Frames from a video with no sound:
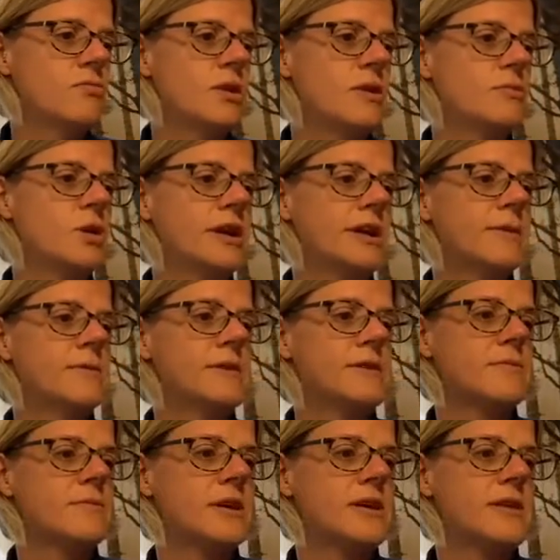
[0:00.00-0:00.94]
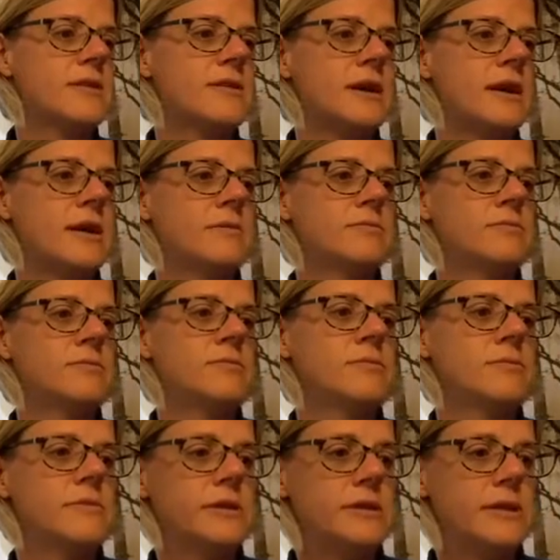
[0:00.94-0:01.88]
when working with
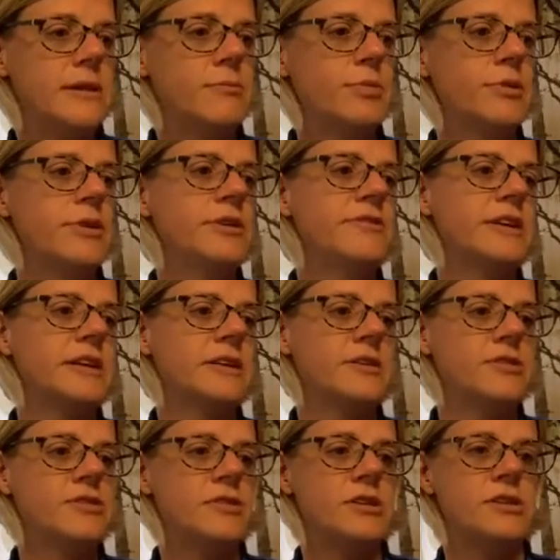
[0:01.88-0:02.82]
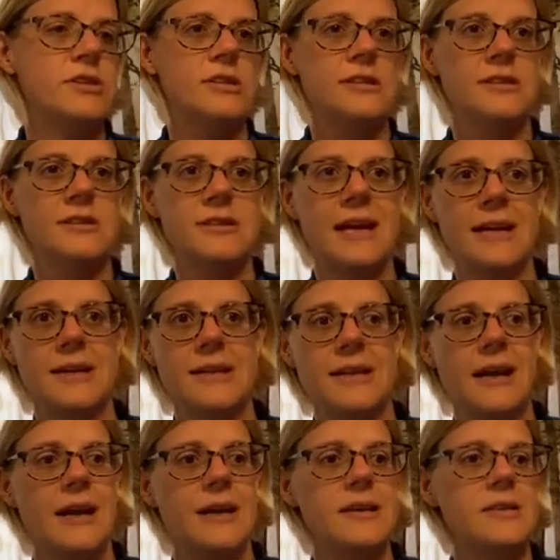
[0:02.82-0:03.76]
improving nutrition, it's
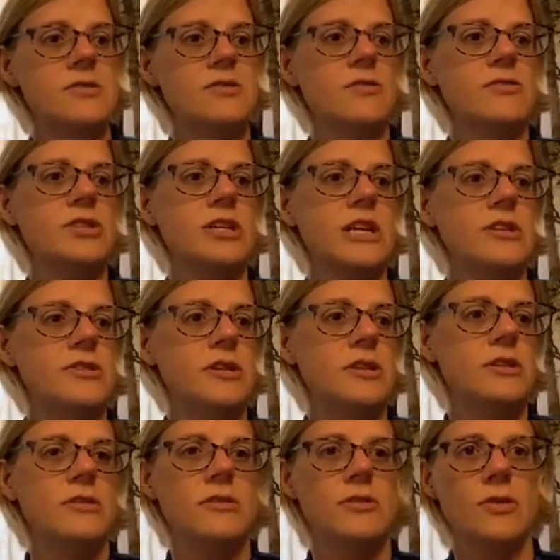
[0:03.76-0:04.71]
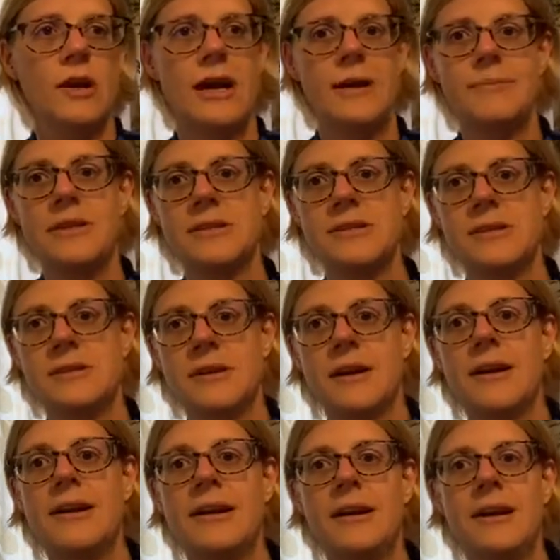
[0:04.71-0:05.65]
exactly that. It's not changing your habits
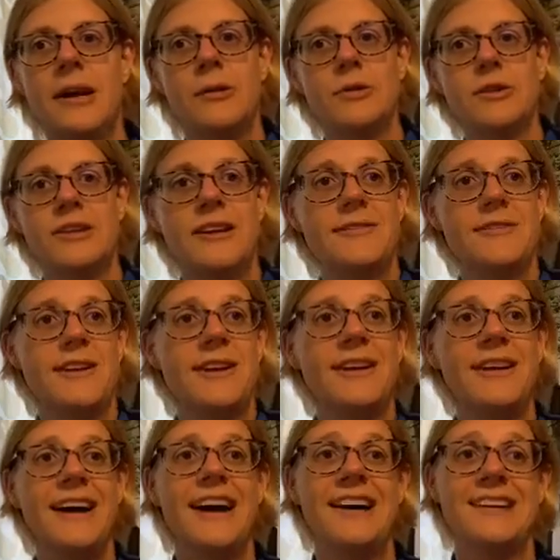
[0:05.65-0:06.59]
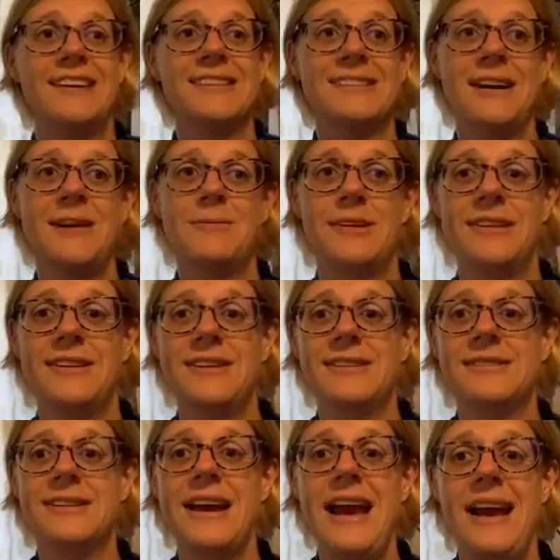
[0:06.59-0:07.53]
entirely. I would never, and I stand by
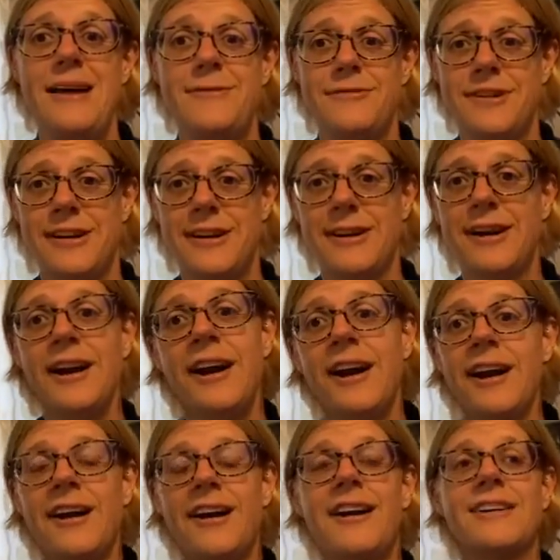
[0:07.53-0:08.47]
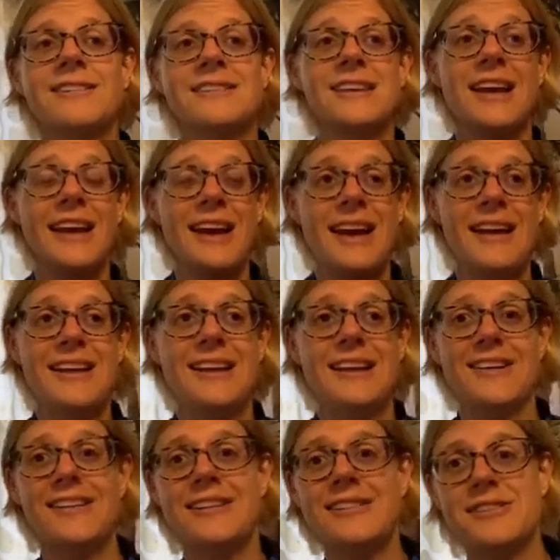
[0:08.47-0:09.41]
this, ever ask
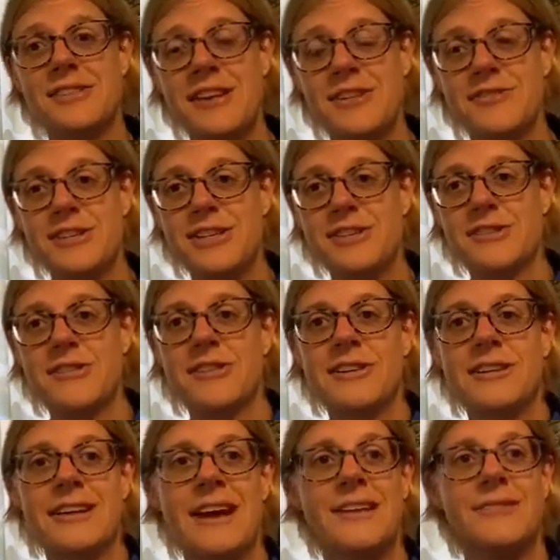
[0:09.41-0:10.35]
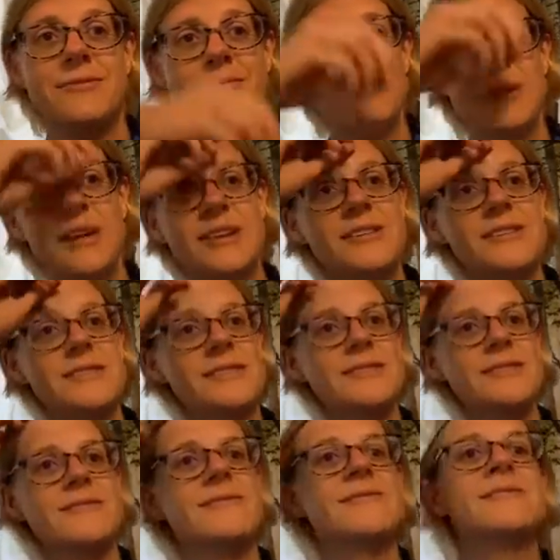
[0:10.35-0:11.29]
any client to never eat chocolate again,
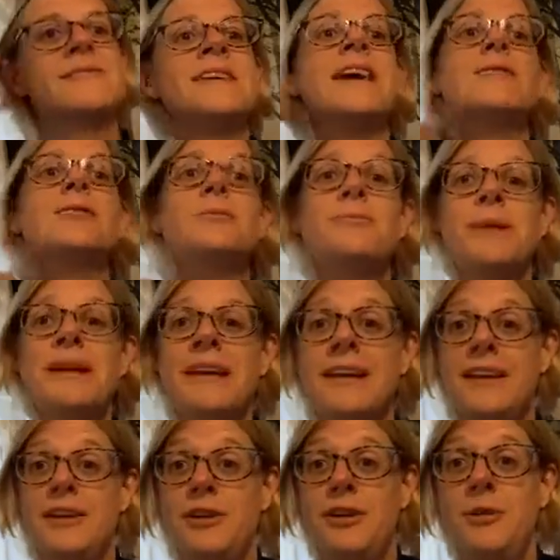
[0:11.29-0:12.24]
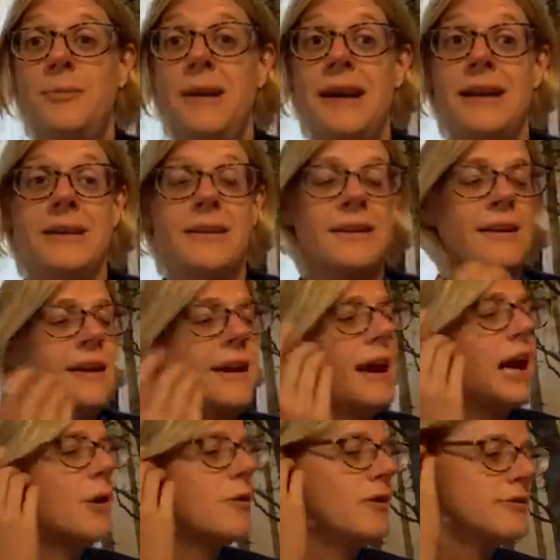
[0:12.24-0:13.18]
because that would be inhumane.
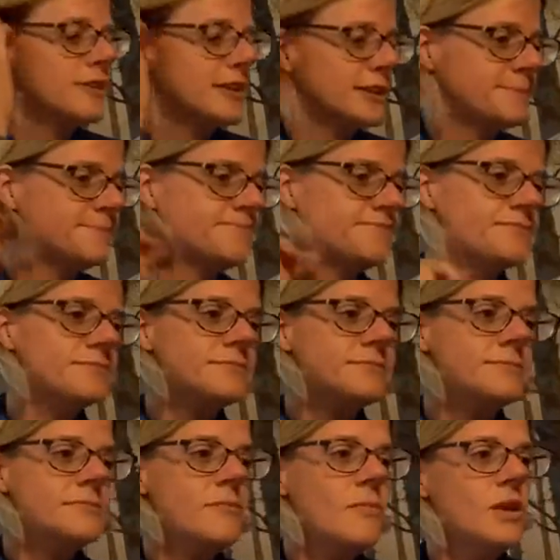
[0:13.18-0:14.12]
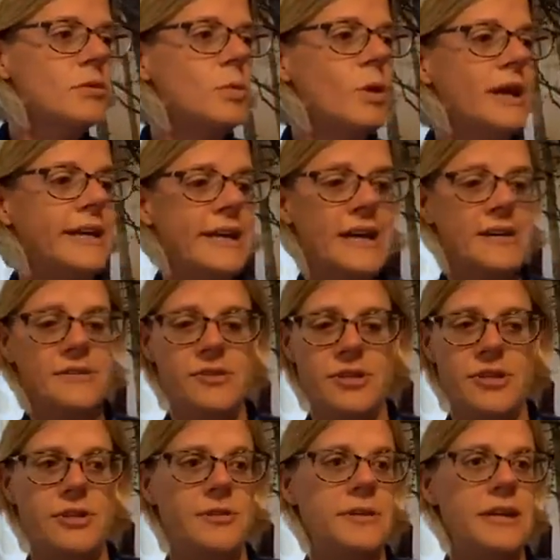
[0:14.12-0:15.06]
However, what I
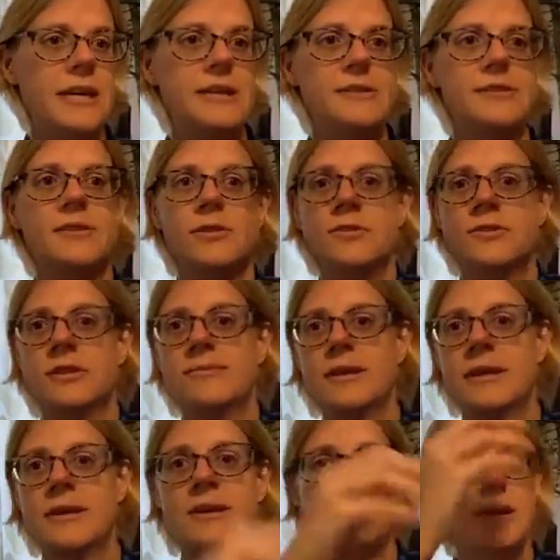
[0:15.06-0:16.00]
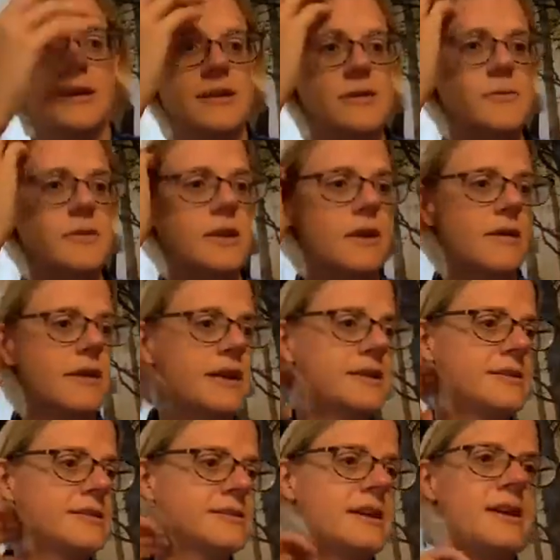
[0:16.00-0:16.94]
can do is do something like this with a
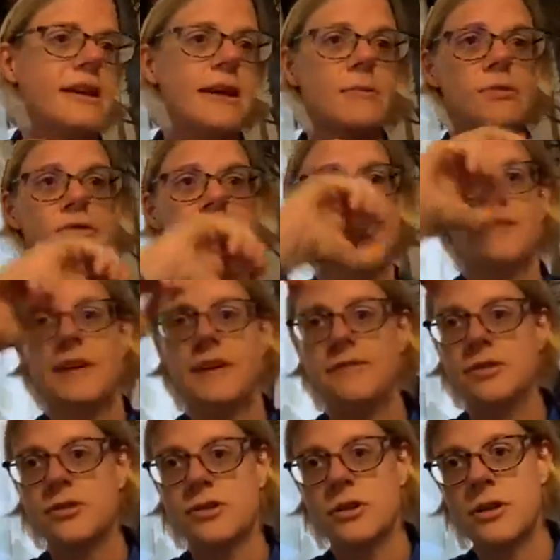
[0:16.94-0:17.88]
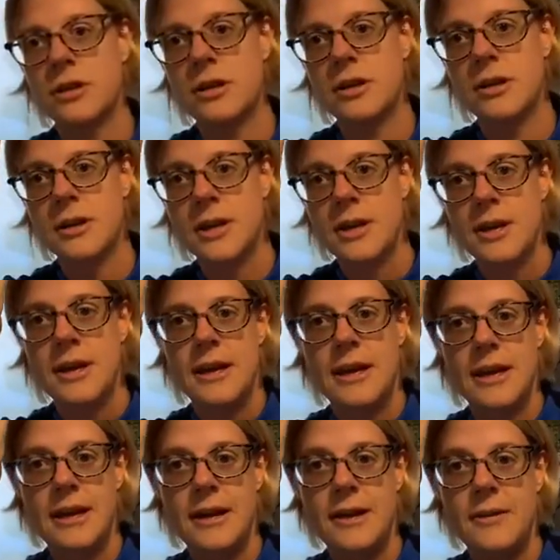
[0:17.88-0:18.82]
client and say, okay, what's your favourite chocolate?
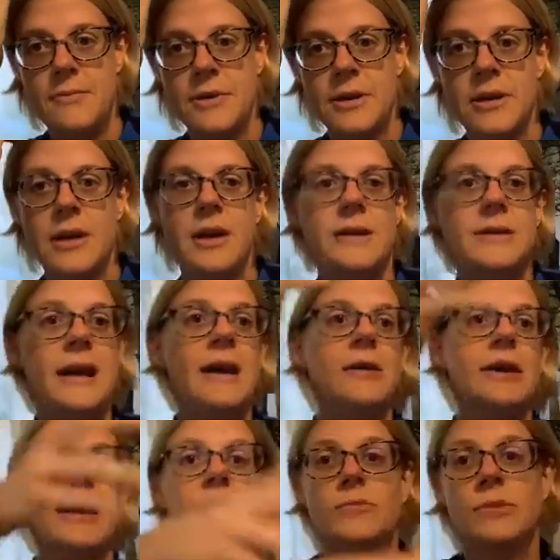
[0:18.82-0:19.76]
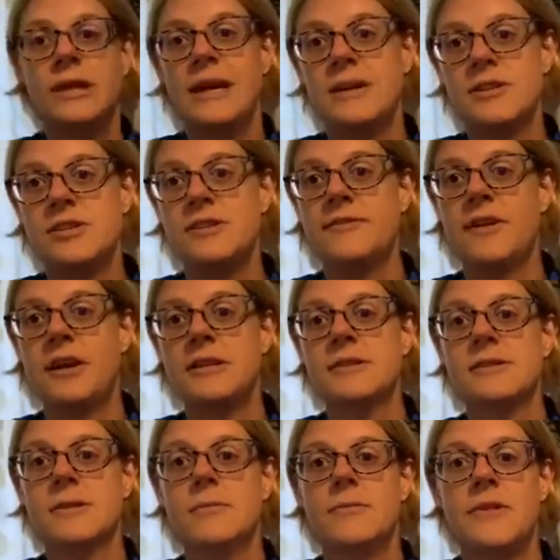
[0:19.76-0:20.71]
Now, can we actually
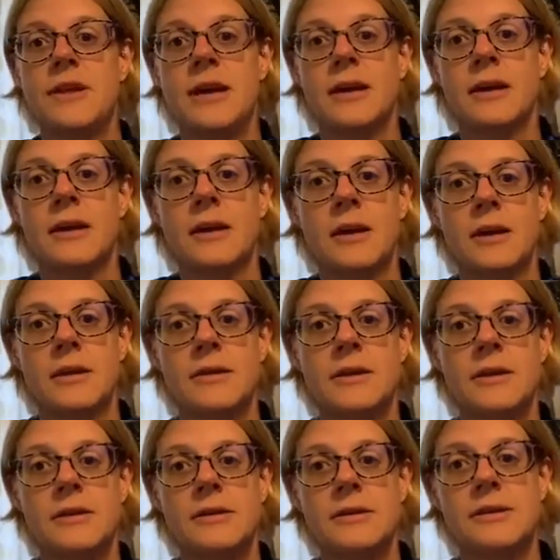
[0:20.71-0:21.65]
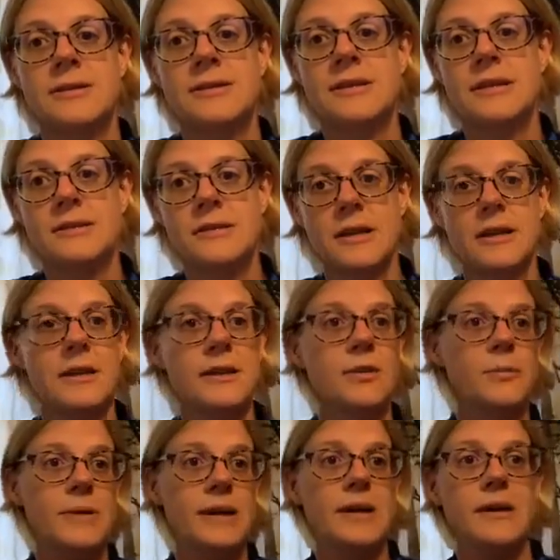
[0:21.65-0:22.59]
find something that sits a
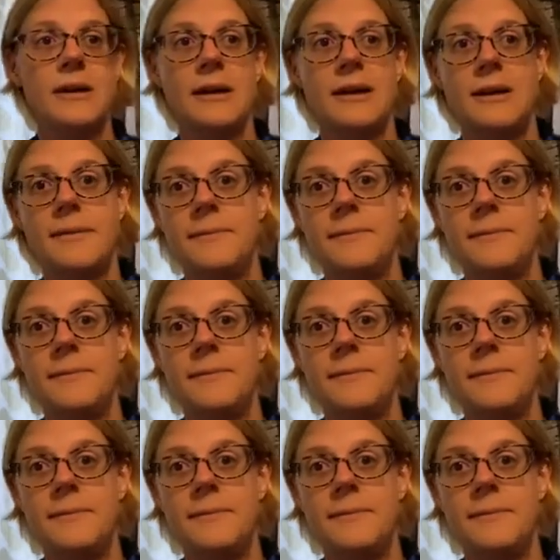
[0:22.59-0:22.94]
little bit